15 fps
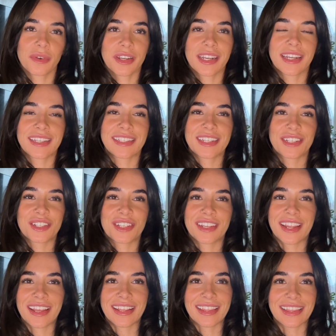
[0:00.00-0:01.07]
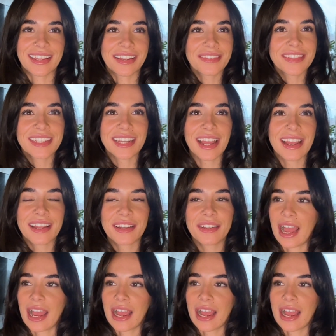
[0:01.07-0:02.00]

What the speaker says: organization, and lifestyle.